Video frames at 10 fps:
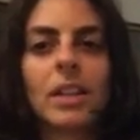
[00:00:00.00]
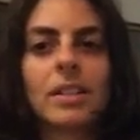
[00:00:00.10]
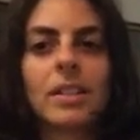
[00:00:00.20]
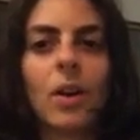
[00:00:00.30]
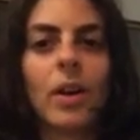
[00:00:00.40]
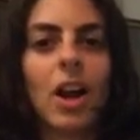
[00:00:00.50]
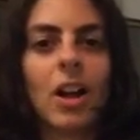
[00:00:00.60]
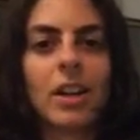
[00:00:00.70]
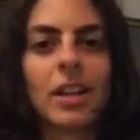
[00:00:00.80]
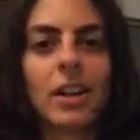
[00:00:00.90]
is going
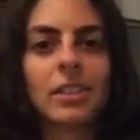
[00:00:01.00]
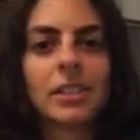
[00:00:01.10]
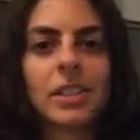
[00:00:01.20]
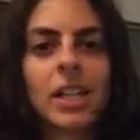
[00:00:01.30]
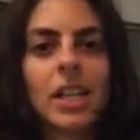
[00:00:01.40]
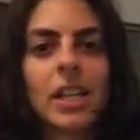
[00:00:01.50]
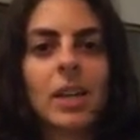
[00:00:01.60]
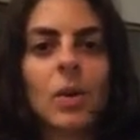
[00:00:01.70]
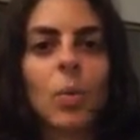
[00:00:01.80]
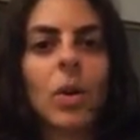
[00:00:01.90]
on here?
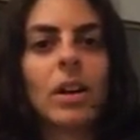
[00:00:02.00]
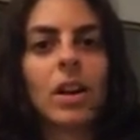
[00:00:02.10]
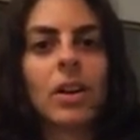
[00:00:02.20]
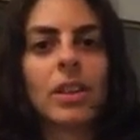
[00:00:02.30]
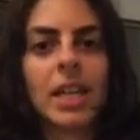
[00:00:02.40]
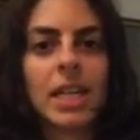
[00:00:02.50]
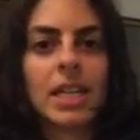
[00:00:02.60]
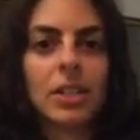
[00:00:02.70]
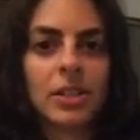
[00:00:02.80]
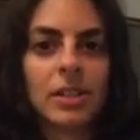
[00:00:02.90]
What are the
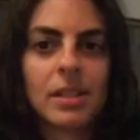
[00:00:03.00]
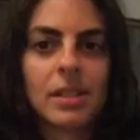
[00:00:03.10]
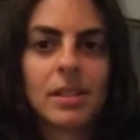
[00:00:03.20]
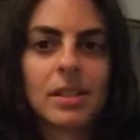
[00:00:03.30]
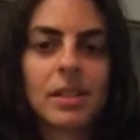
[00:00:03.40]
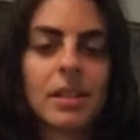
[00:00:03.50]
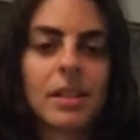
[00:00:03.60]
conditions?